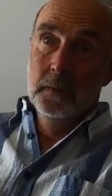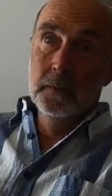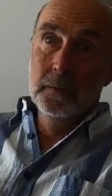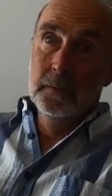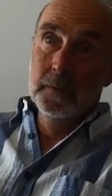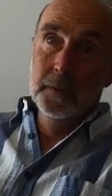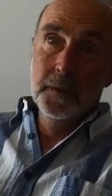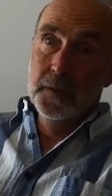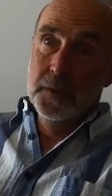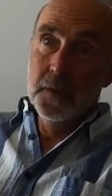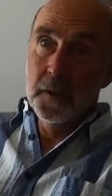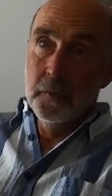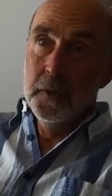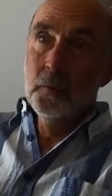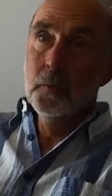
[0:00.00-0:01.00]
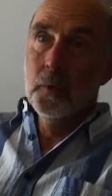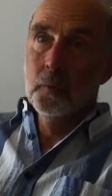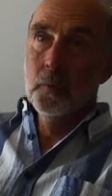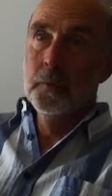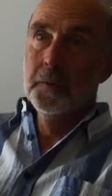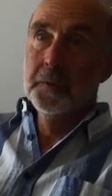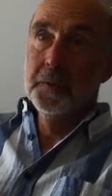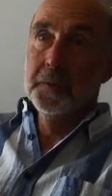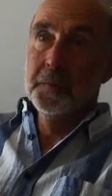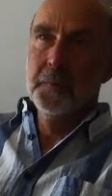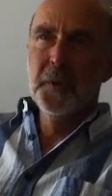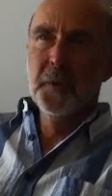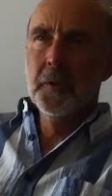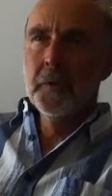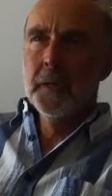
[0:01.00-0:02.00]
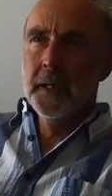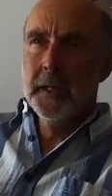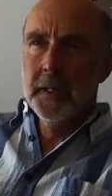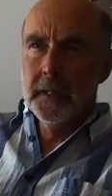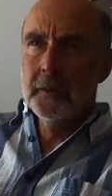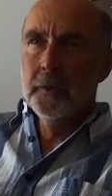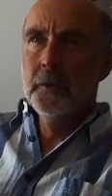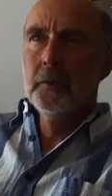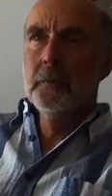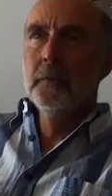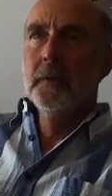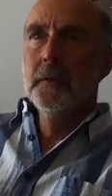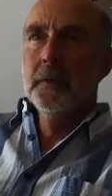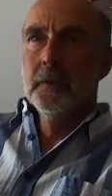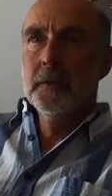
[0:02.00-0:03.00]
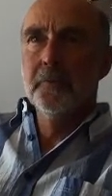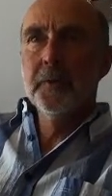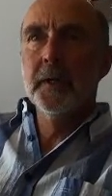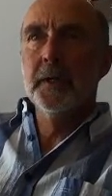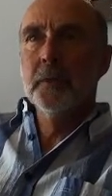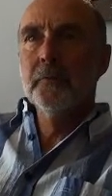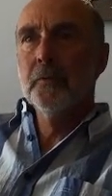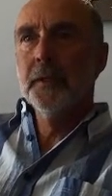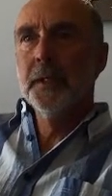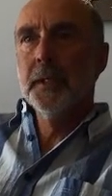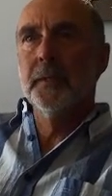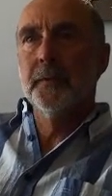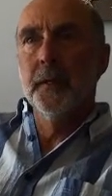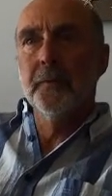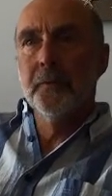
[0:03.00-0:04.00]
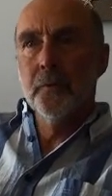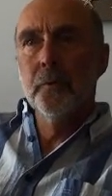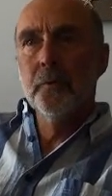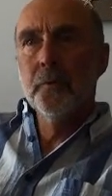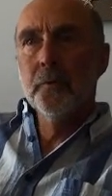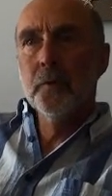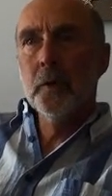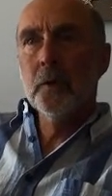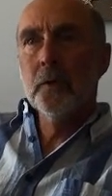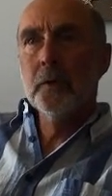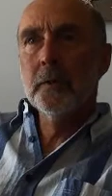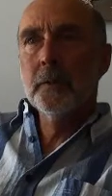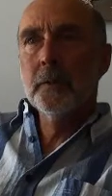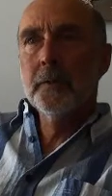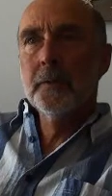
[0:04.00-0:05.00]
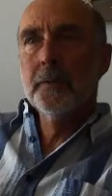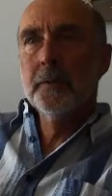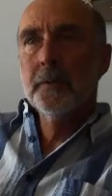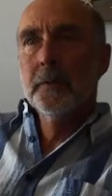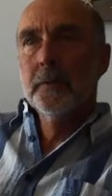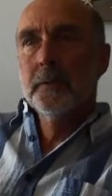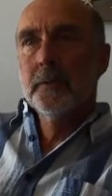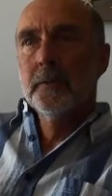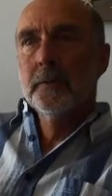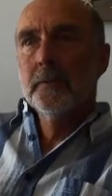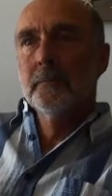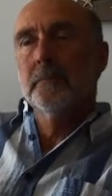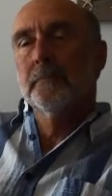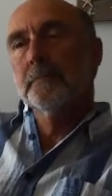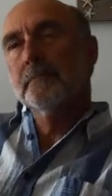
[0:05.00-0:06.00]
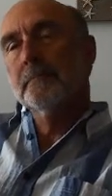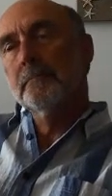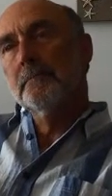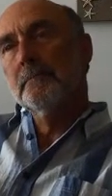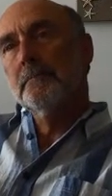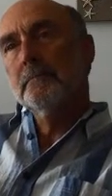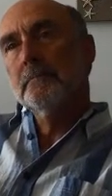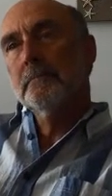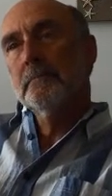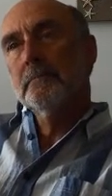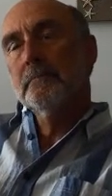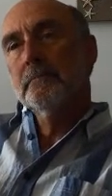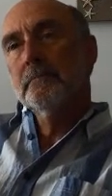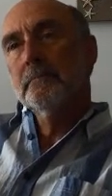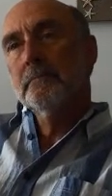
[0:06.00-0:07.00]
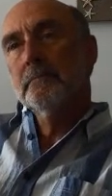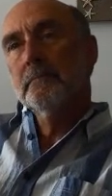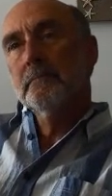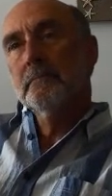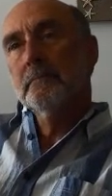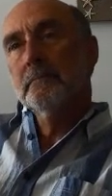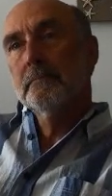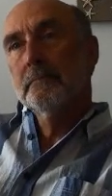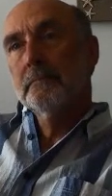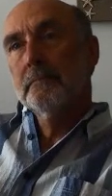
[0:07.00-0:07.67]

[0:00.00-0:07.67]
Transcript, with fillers: not, not just knowing what works, but knowing how you effectively get that through to a client. And, and what, what could be just one example?